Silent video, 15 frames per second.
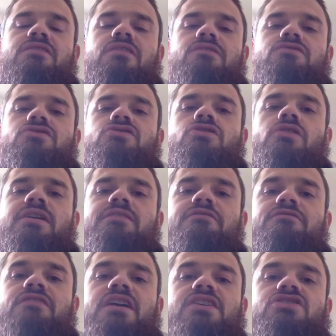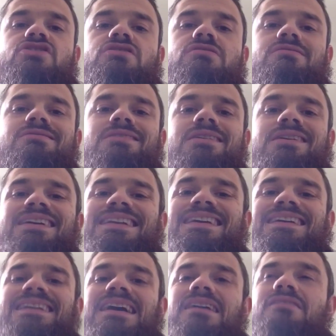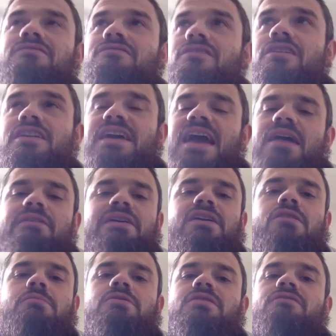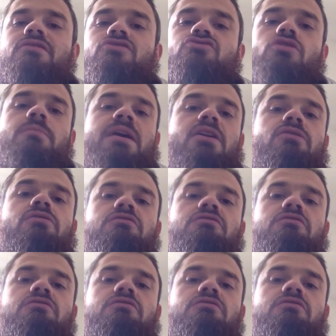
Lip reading: I've just got it fresh and clean out of like the airing cupboard, if I drop that on